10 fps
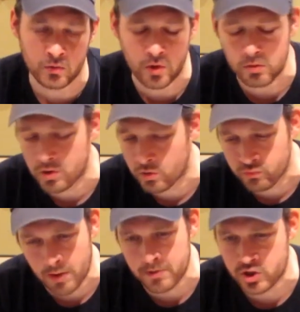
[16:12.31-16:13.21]
Don't go
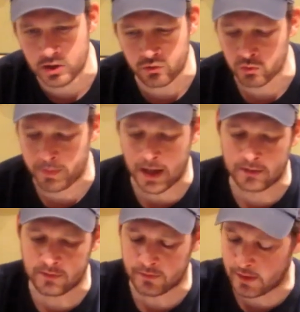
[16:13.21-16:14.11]
rummaging through
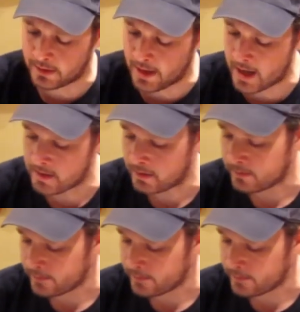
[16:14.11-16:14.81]
boxes like that.